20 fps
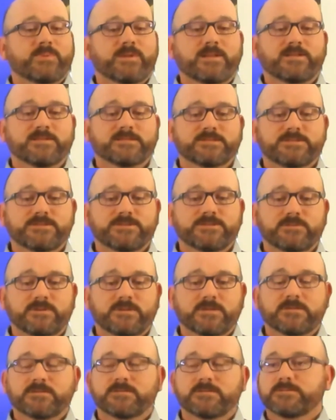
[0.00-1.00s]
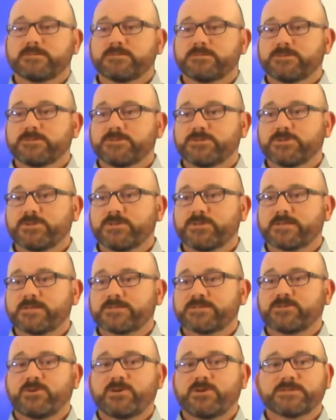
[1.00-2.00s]
balance to do that
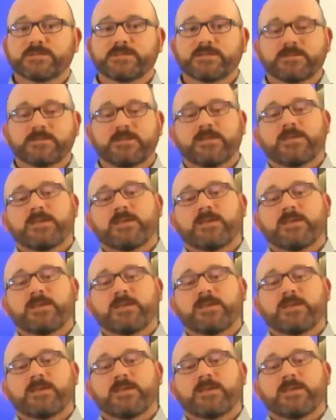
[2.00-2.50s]
sizing,